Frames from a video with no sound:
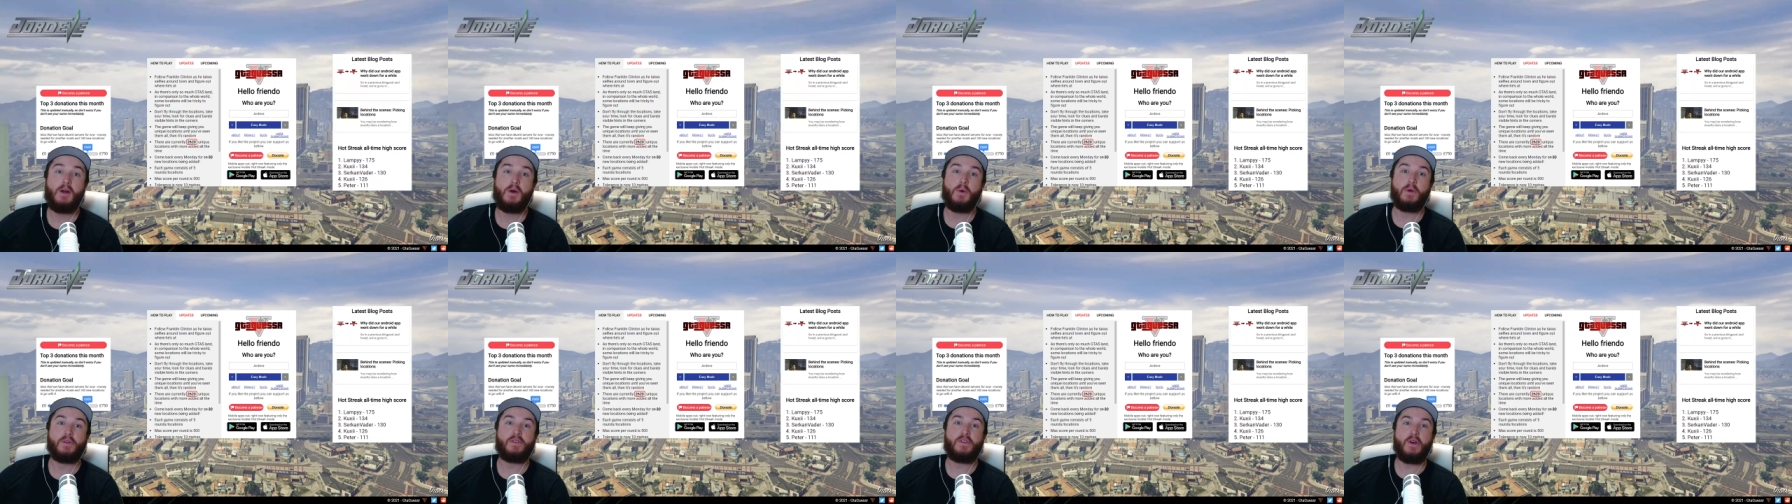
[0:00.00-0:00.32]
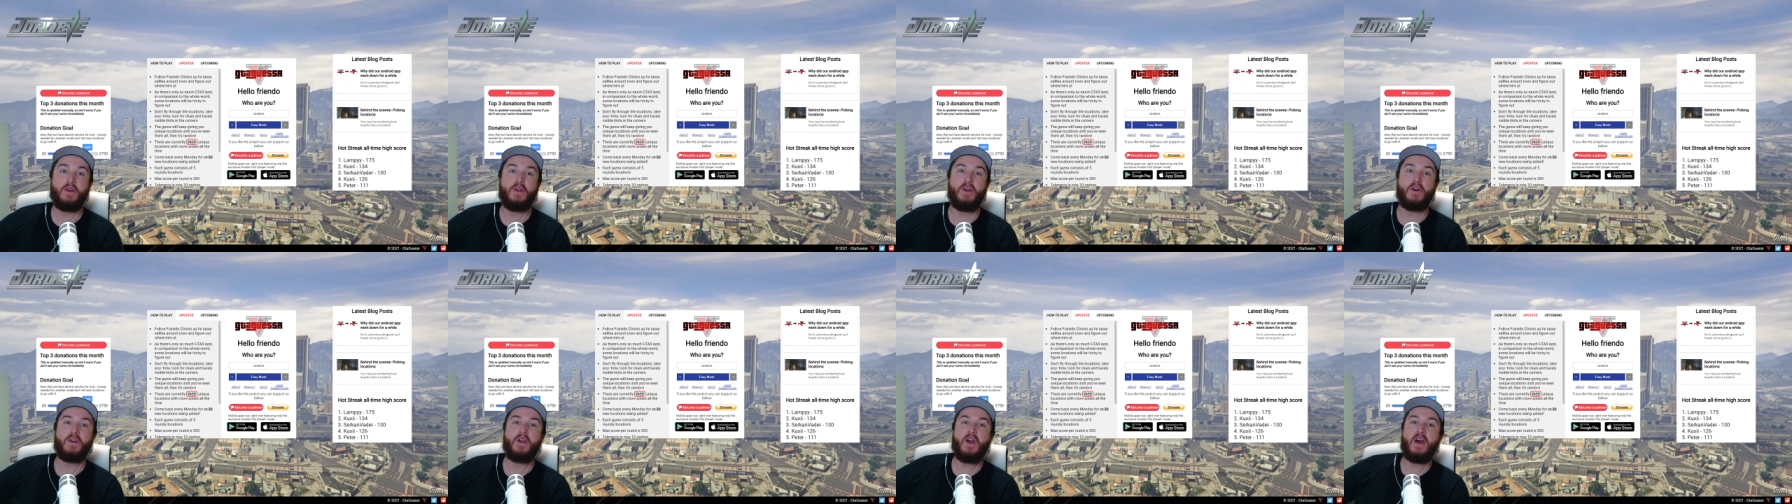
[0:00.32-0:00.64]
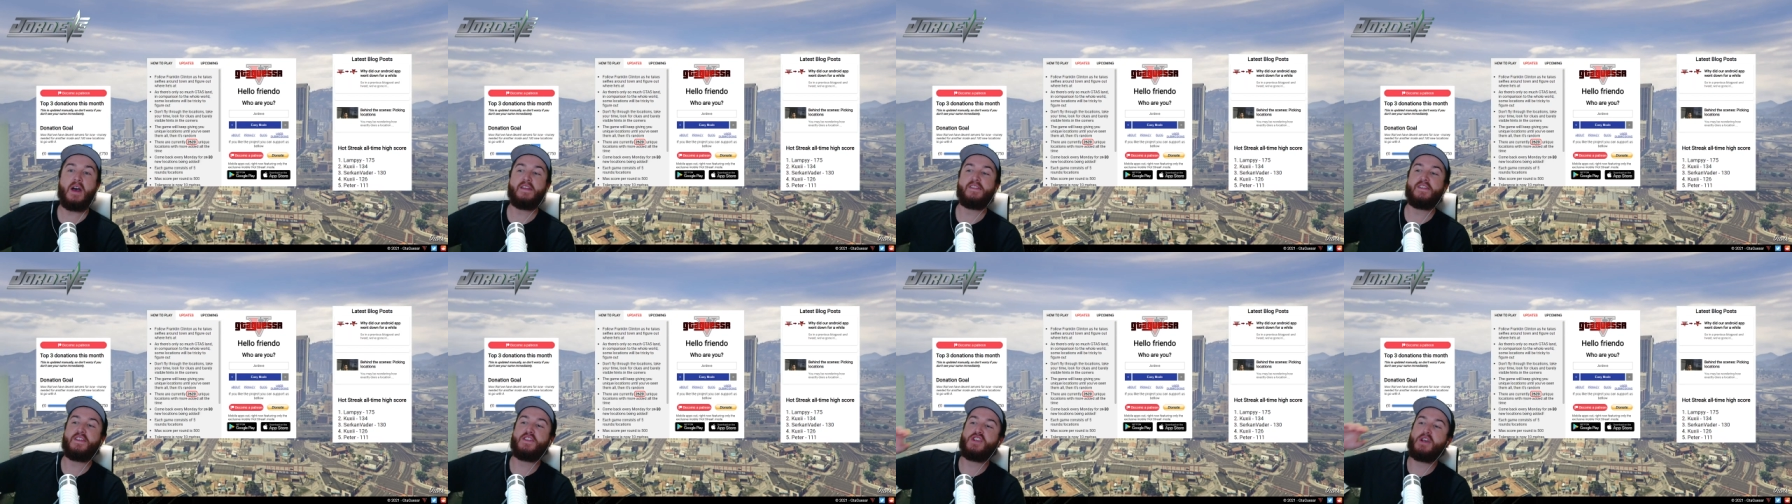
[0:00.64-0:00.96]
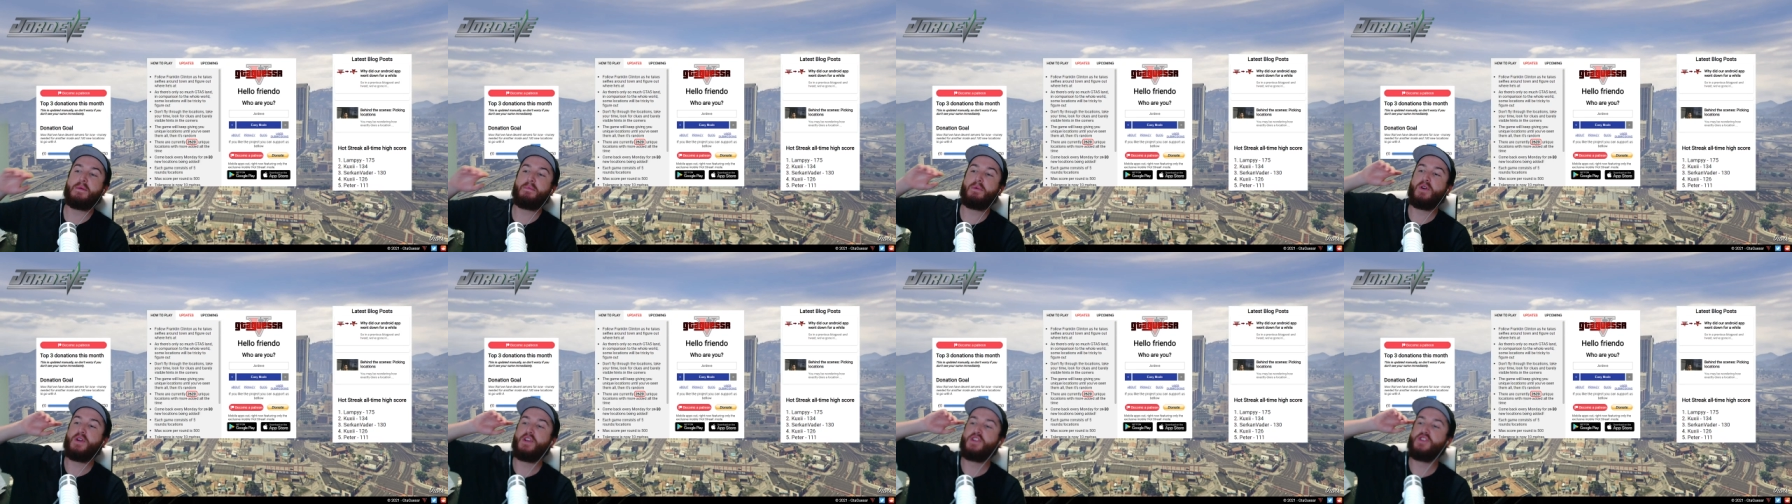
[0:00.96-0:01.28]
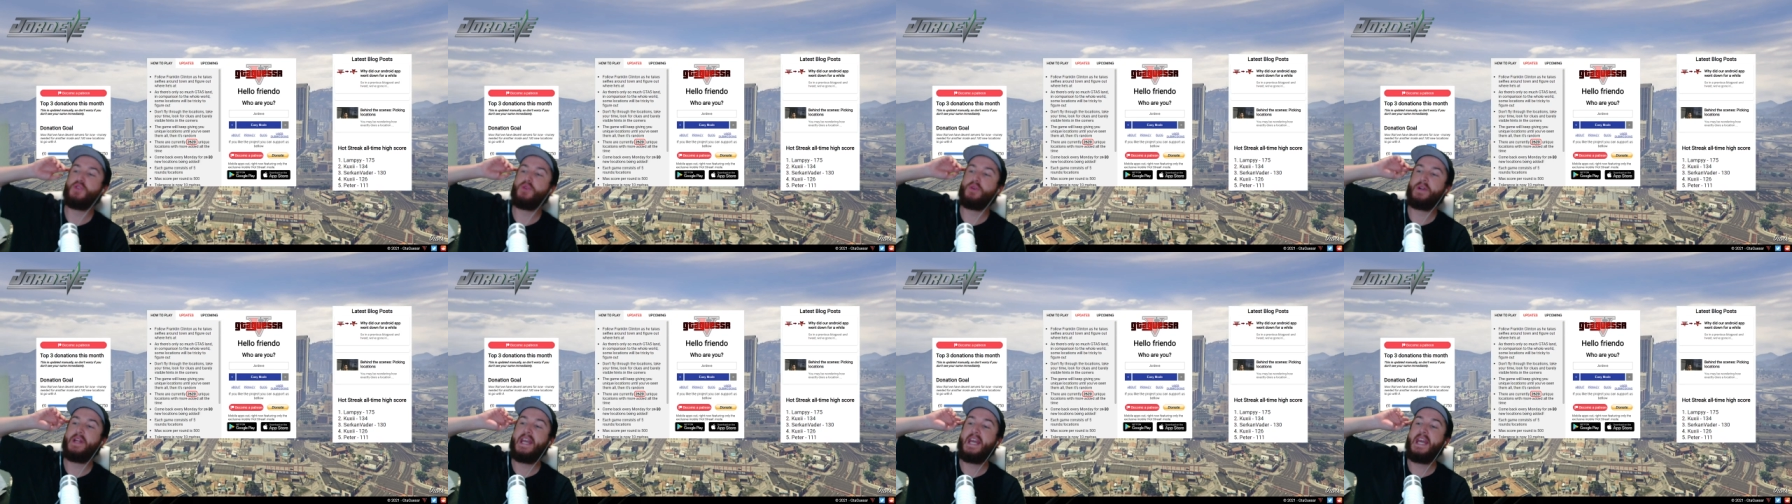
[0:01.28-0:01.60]
What's going on guys, it's your boy
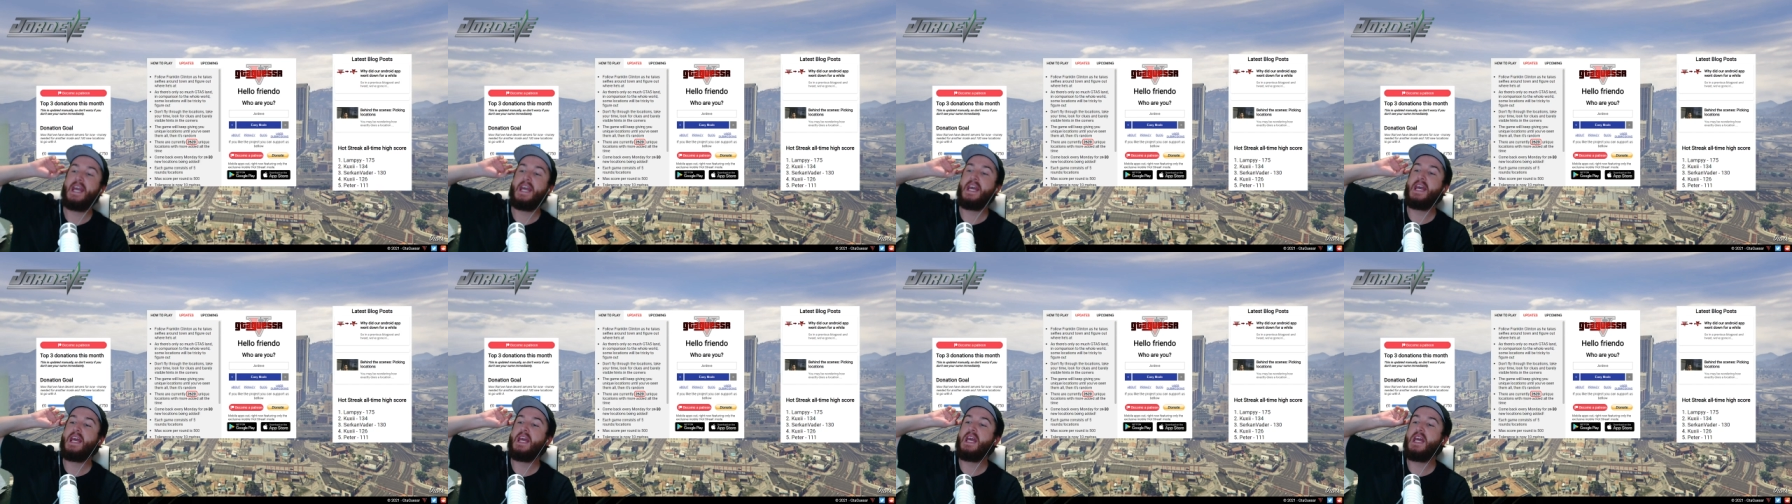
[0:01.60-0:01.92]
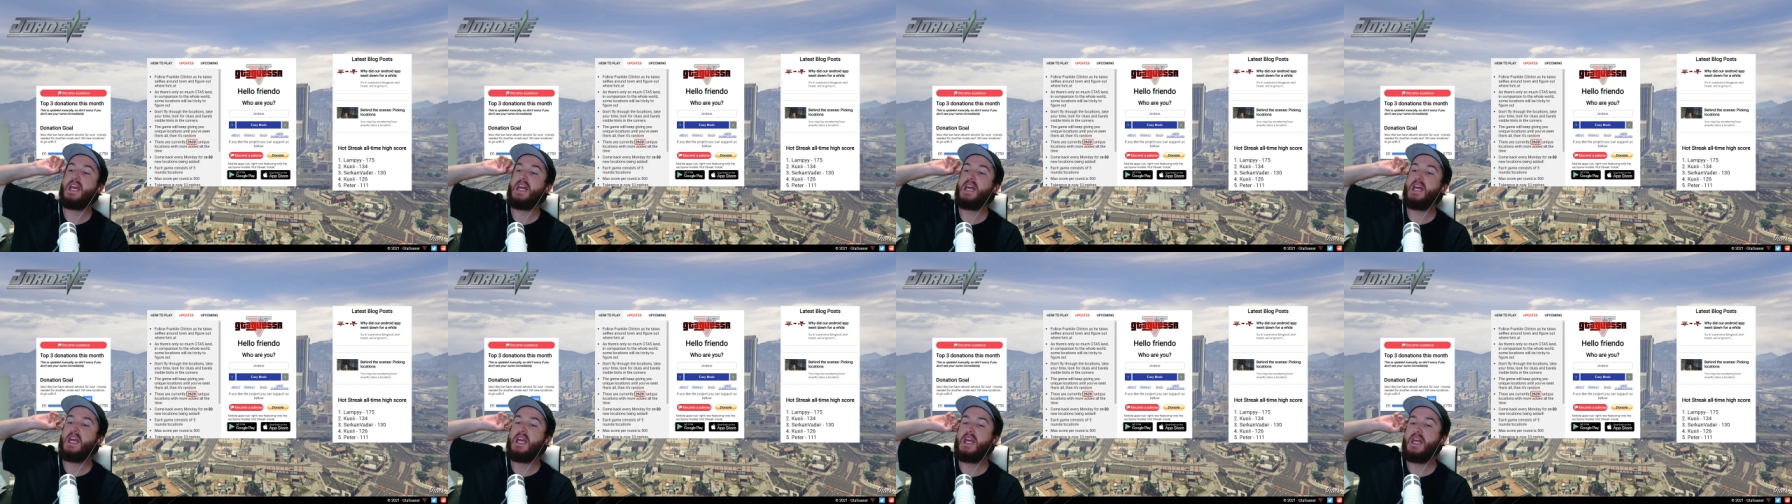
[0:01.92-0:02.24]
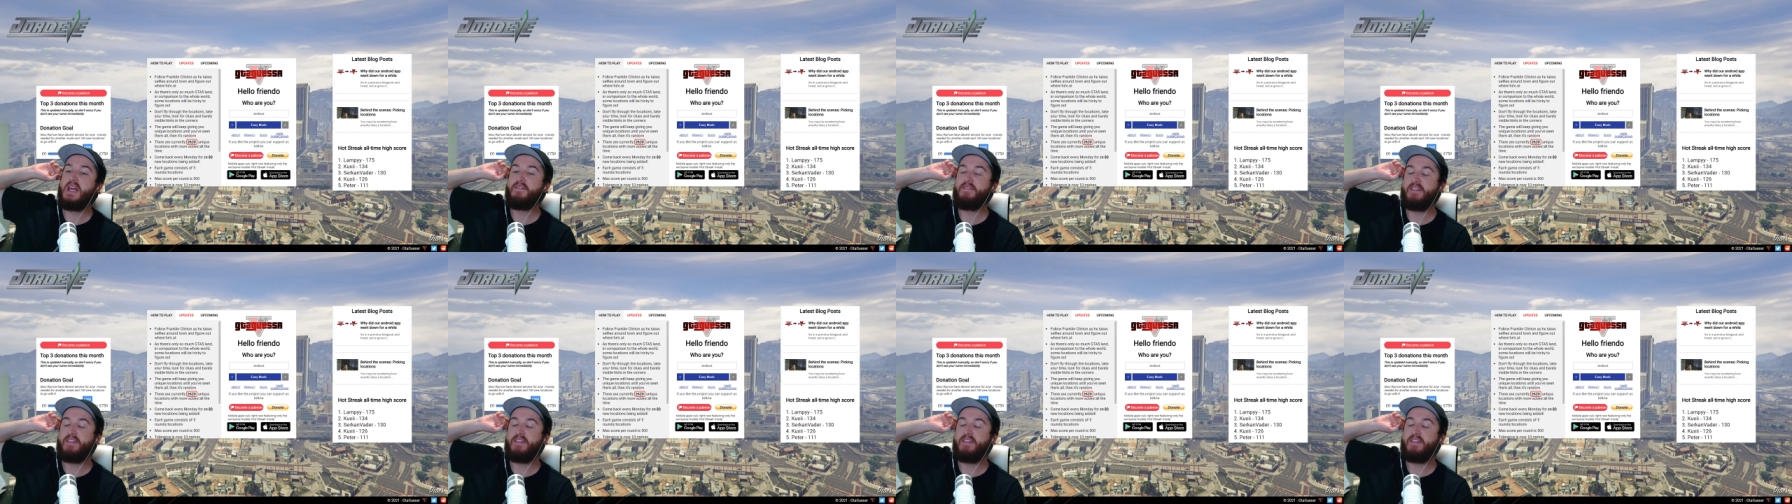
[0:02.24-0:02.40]
Jordy,